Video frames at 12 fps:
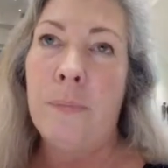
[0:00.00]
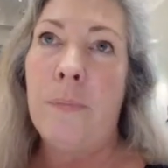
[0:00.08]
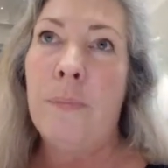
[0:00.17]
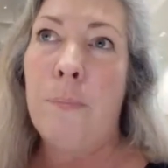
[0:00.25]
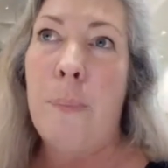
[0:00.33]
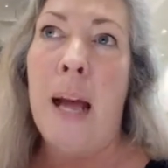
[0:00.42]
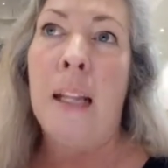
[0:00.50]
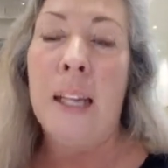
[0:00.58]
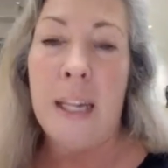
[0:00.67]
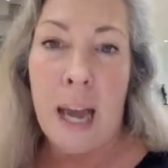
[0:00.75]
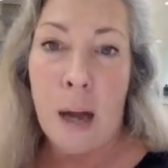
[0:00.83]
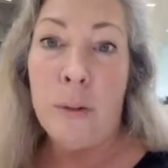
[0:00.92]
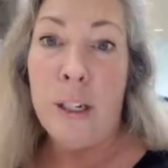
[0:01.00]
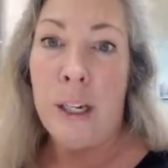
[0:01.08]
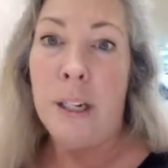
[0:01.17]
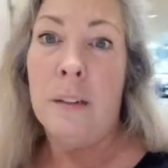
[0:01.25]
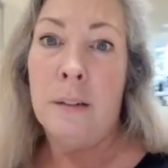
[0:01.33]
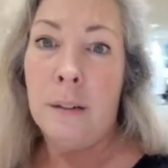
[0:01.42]
ballot
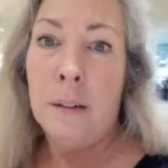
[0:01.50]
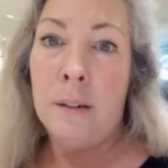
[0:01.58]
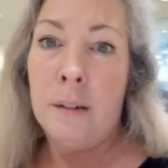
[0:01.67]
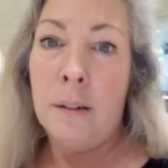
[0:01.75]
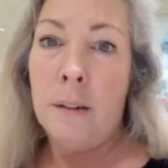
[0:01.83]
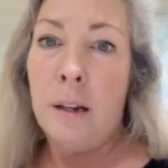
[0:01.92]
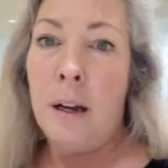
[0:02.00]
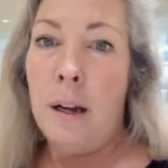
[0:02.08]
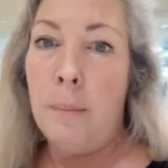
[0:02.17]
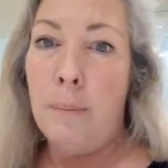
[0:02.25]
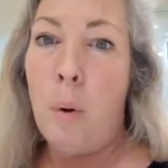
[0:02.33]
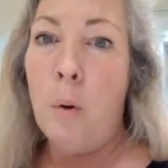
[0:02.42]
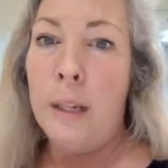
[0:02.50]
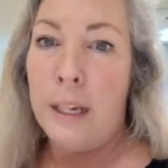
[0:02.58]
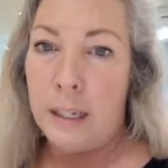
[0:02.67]
counting polling